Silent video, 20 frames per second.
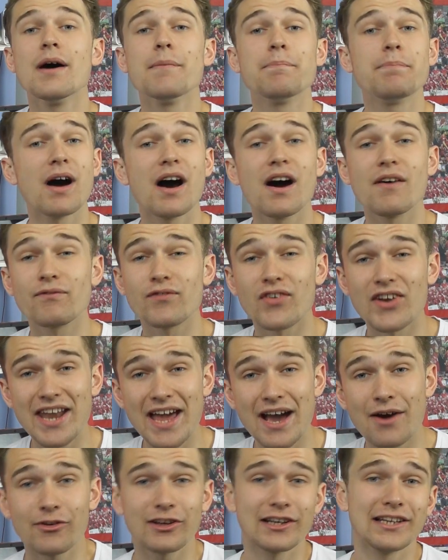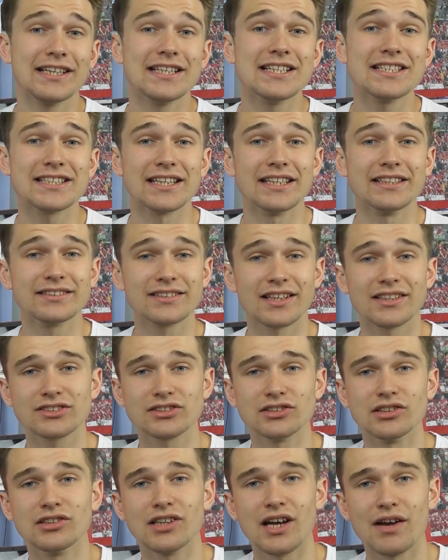But for now, at least, it
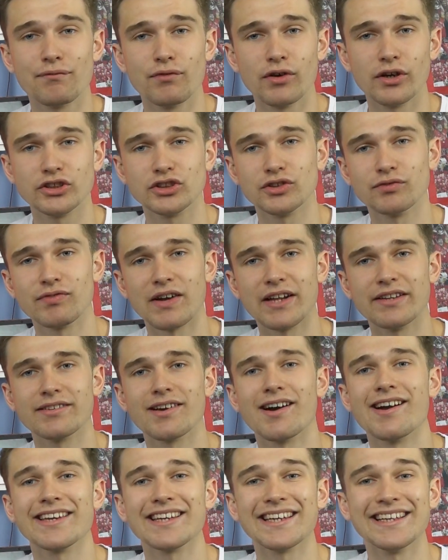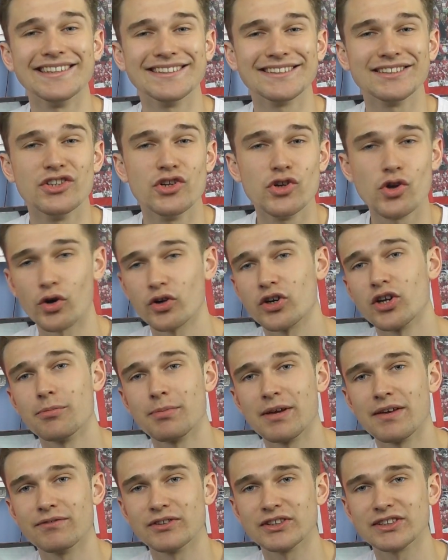does look like Virgil Van Dijk is not going to
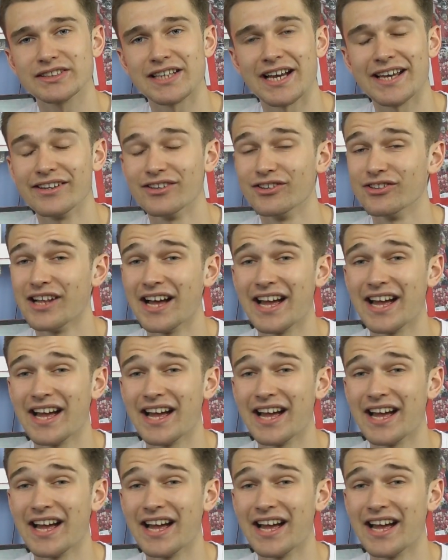be for sale.